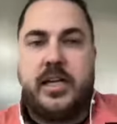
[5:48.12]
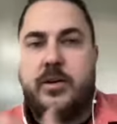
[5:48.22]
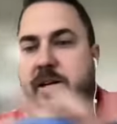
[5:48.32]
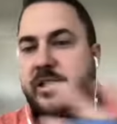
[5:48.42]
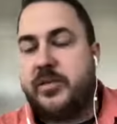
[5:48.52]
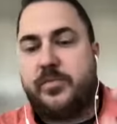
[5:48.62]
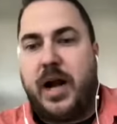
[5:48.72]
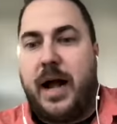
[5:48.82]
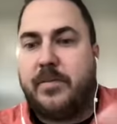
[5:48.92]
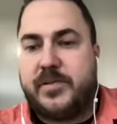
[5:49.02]
You mentioned
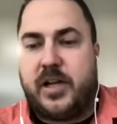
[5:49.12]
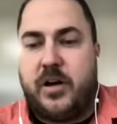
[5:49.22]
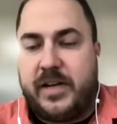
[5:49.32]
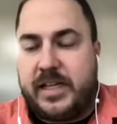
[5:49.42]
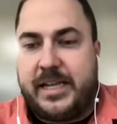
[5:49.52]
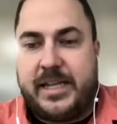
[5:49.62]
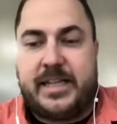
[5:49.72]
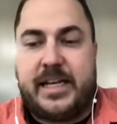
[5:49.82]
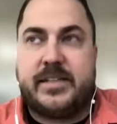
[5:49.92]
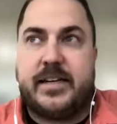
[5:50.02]
problem solving. I think
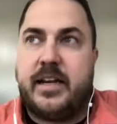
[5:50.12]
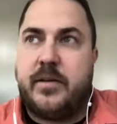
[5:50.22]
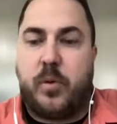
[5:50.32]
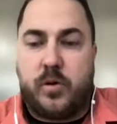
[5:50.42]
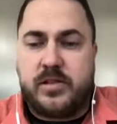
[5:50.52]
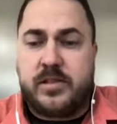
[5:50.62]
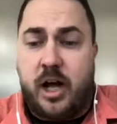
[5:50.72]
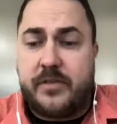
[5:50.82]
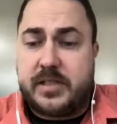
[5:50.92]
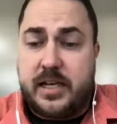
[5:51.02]
that's an important
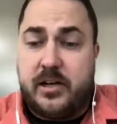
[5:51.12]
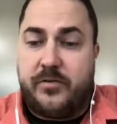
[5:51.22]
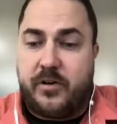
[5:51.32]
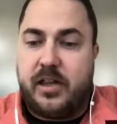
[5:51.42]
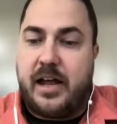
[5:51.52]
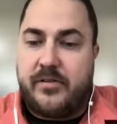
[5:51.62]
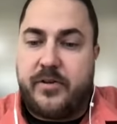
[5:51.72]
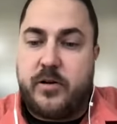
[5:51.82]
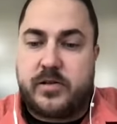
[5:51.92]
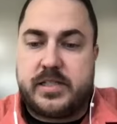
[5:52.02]
soft skill for a lot of
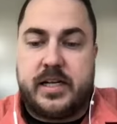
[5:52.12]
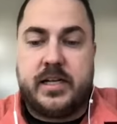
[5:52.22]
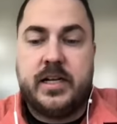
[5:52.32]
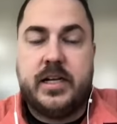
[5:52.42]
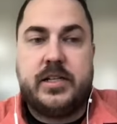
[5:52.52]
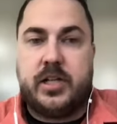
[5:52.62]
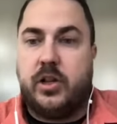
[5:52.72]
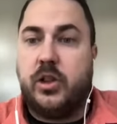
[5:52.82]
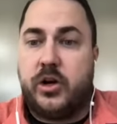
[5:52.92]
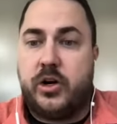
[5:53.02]
folks to
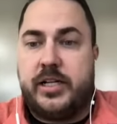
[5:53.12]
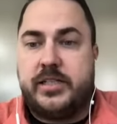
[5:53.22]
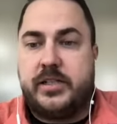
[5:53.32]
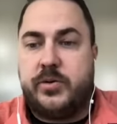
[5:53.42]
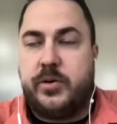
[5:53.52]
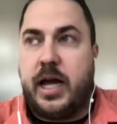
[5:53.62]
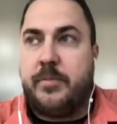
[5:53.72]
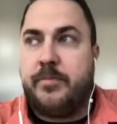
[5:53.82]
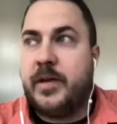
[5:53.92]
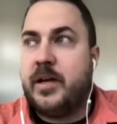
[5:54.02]
learn and
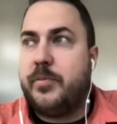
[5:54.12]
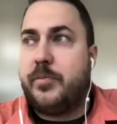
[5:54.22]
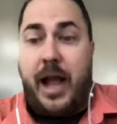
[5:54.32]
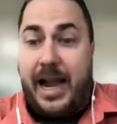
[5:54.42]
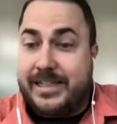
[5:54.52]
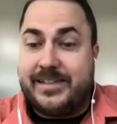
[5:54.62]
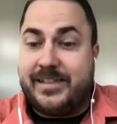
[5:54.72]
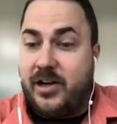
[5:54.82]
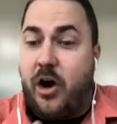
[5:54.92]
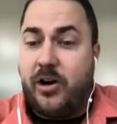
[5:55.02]
to practice
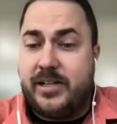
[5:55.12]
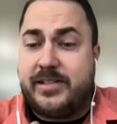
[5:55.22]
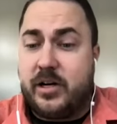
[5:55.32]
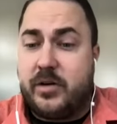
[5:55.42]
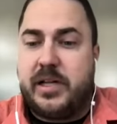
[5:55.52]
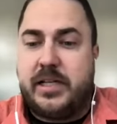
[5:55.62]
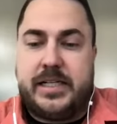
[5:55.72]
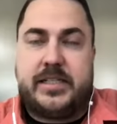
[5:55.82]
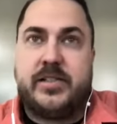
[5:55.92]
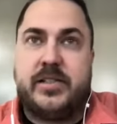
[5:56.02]
and harness their ability
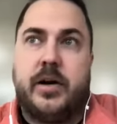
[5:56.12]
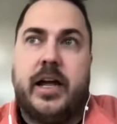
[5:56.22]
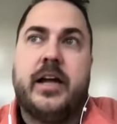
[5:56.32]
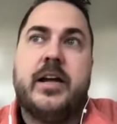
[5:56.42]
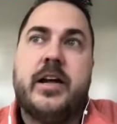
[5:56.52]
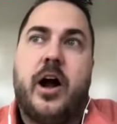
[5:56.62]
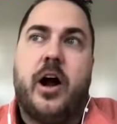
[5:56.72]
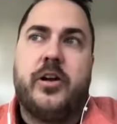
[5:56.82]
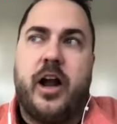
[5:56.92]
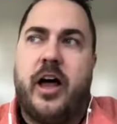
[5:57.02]
to do it. Are
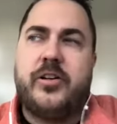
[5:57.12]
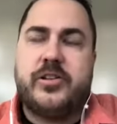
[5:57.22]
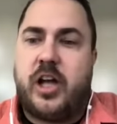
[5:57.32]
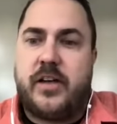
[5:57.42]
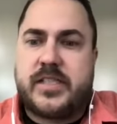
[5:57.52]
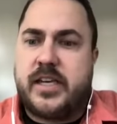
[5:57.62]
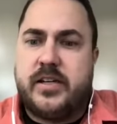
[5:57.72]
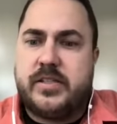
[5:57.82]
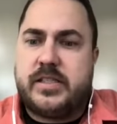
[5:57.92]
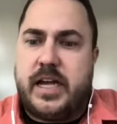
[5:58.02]
there other soft
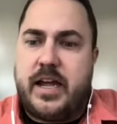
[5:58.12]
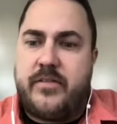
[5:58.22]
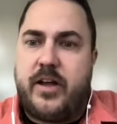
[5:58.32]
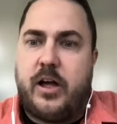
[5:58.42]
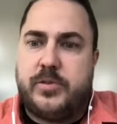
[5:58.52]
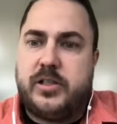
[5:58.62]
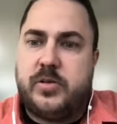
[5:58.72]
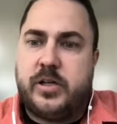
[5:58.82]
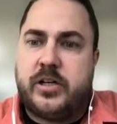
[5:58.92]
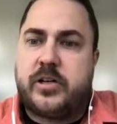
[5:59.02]
skills that have helped you
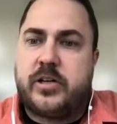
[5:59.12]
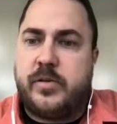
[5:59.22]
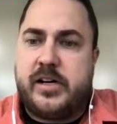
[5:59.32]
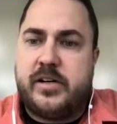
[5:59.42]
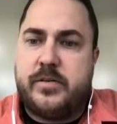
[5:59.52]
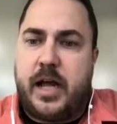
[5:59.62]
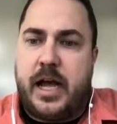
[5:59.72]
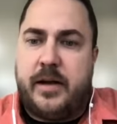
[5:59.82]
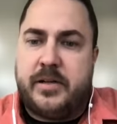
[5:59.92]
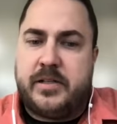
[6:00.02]
in your career
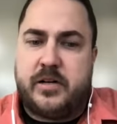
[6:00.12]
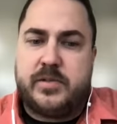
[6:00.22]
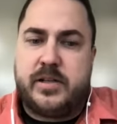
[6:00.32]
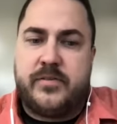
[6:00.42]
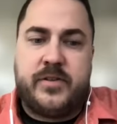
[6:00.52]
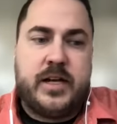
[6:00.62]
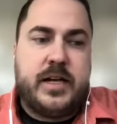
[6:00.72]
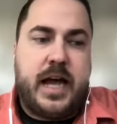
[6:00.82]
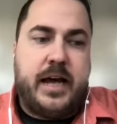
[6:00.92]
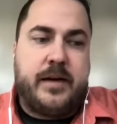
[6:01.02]
in terms of
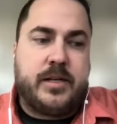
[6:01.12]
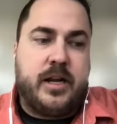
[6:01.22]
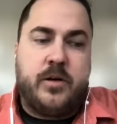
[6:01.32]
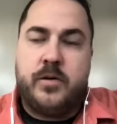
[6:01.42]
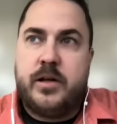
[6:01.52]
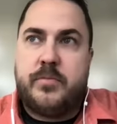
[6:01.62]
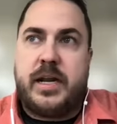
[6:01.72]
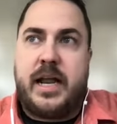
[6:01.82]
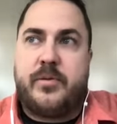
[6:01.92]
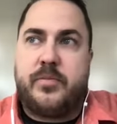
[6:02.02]
being
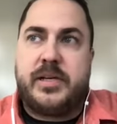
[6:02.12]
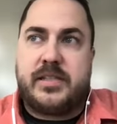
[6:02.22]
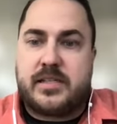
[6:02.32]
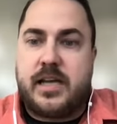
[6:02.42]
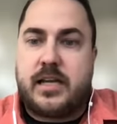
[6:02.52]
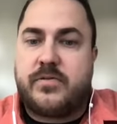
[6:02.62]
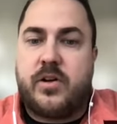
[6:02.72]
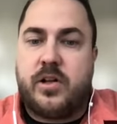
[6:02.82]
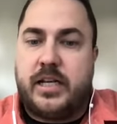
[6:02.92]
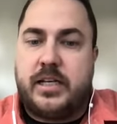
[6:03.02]
able to be
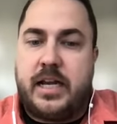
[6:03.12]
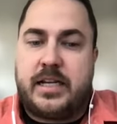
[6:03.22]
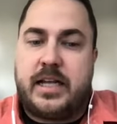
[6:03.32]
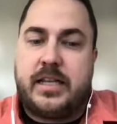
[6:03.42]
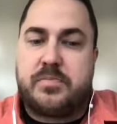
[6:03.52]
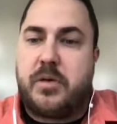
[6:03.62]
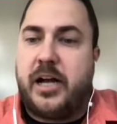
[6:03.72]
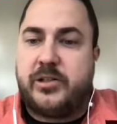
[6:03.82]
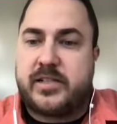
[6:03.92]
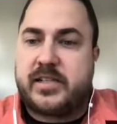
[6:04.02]
successful and get these
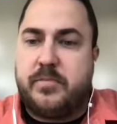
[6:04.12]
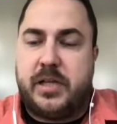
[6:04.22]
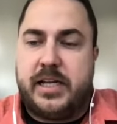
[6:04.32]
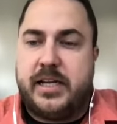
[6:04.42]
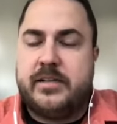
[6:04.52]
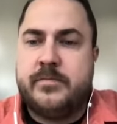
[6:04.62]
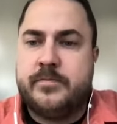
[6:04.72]
projects completed?